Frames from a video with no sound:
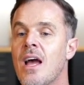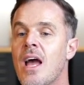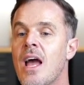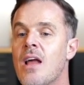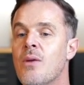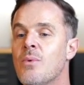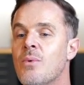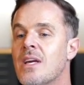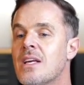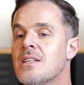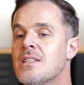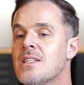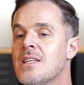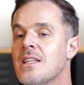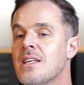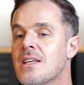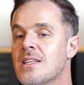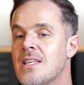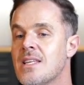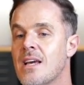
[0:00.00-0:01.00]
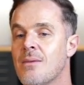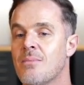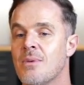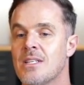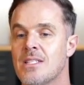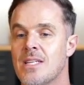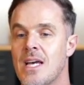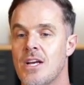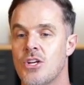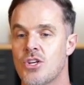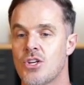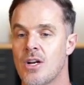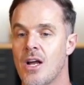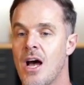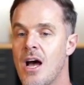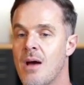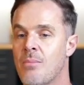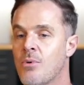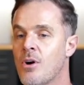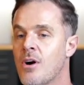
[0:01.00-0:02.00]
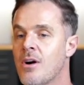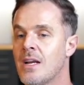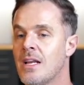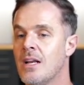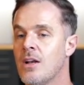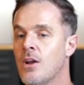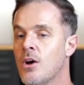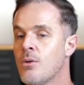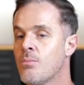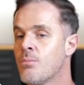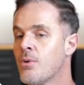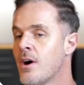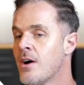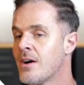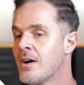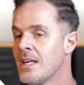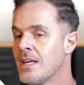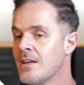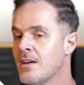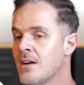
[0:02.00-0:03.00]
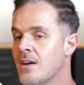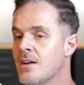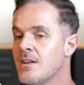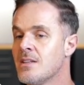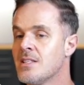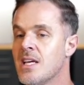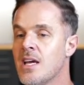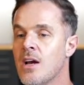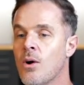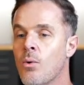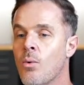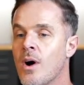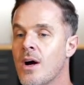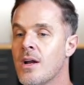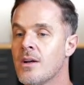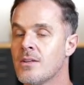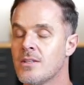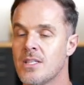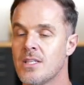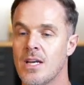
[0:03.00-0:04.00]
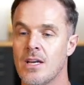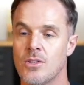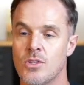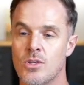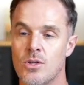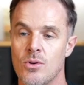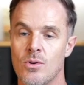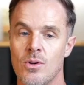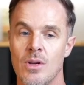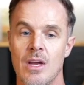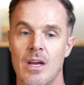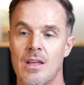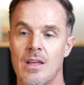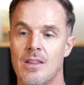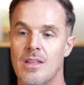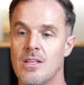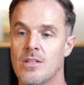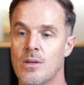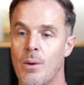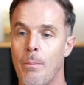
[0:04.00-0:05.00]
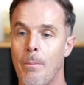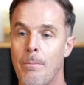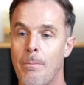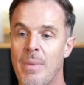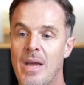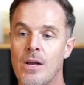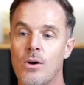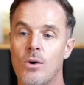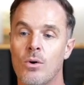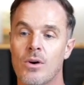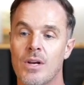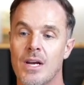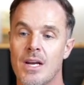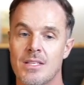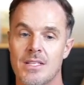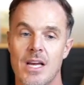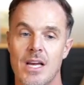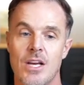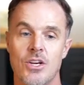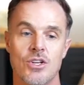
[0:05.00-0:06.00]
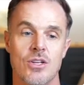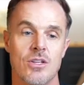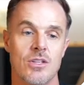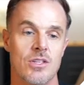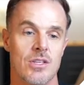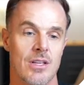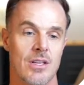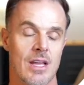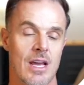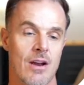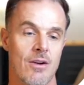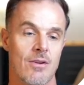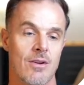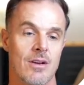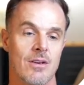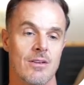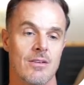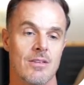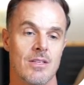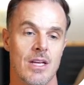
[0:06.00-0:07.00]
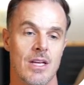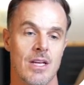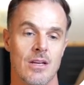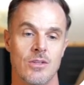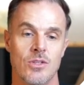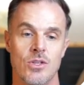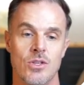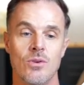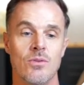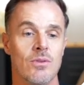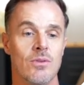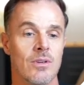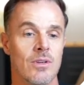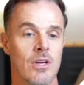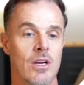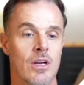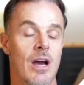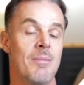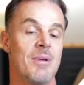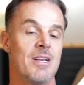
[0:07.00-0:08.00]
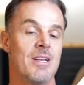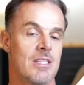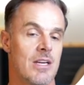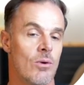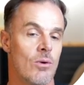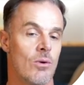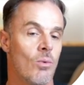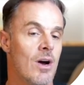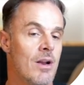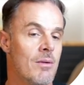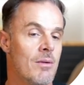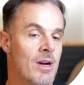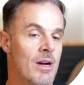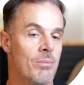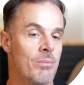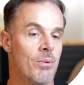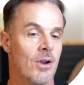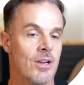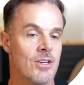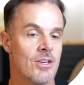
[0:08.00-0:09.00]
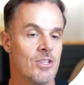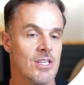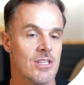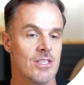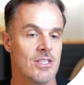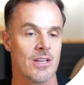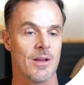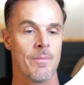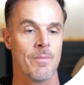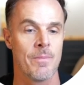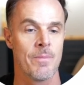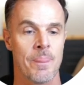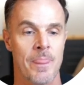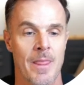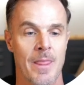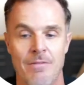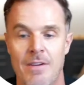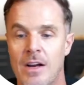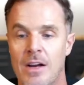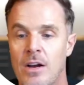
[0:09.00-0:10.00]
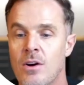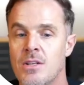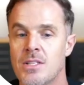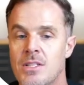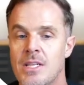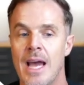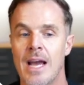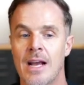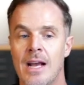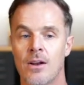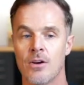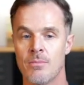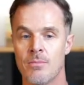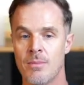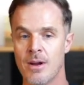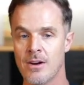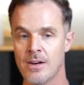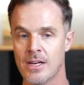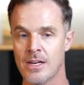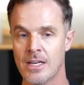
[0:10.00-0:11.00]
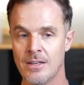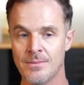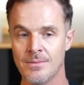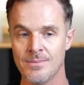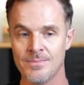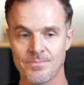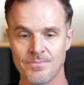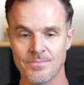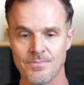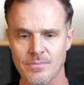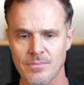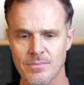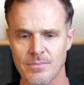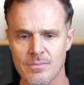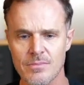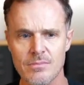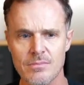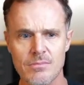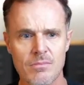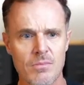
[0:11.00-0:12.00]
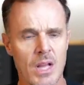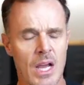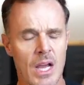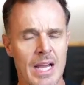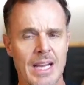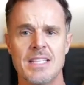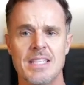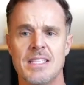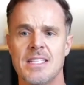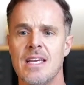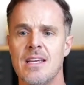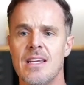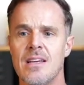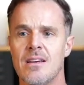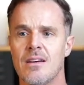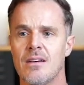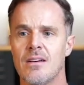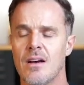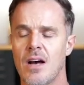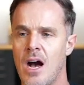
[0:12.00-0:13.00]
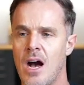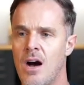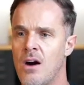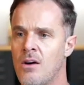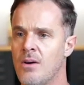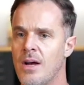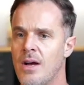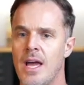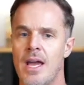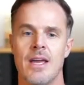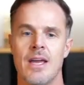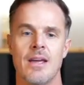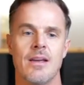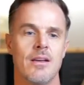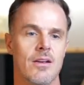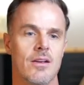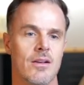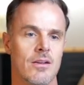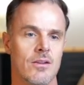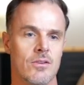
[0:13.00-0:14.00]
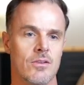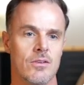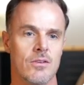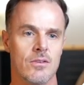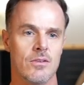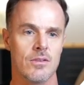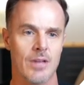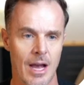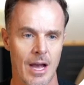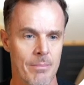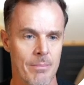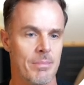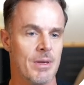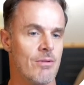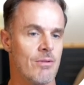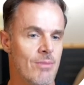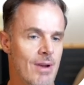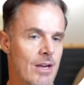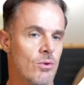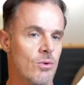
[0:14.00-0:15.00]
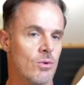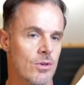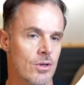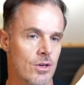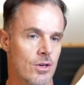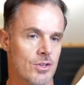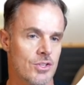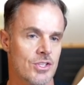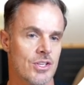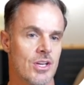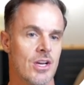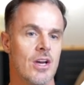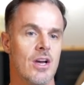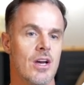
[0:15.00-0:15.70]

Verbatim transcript: and we can see the segmentation, high priority, low priority, tier one, tier two. These are big organizations, so they're tier two. I mean, tier one, my apologies. If I go into Anglo-American, I can see how a company record looks.